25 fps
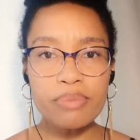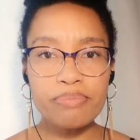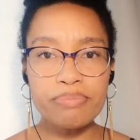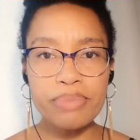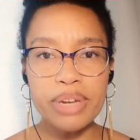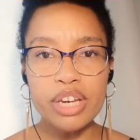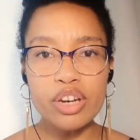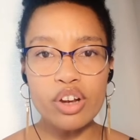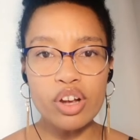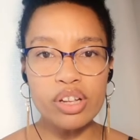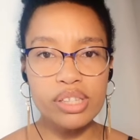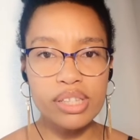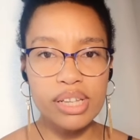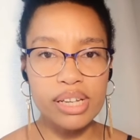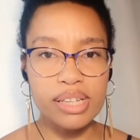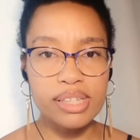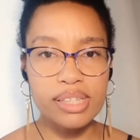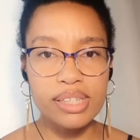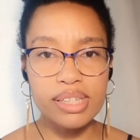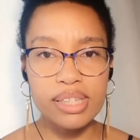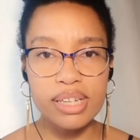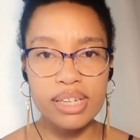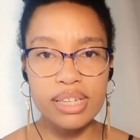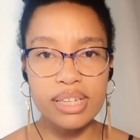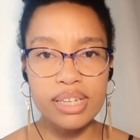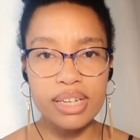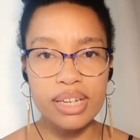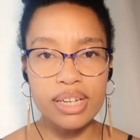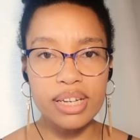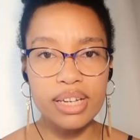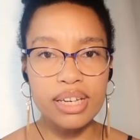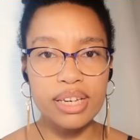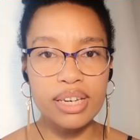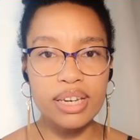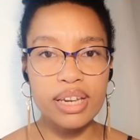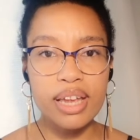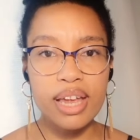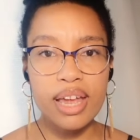me not
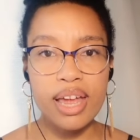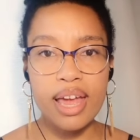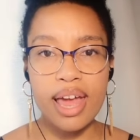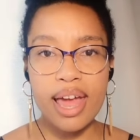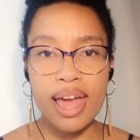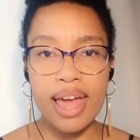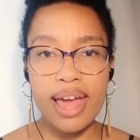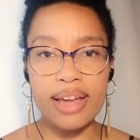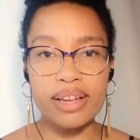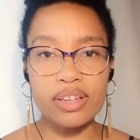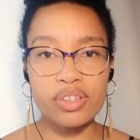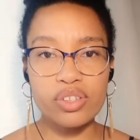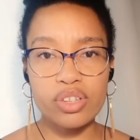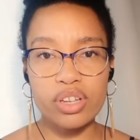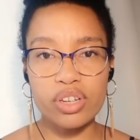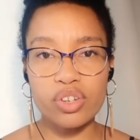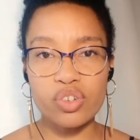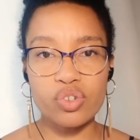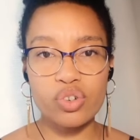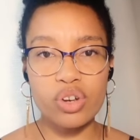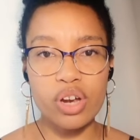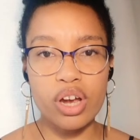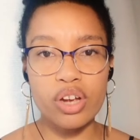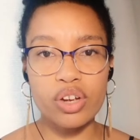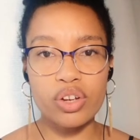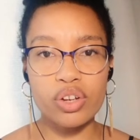succeeding, etc.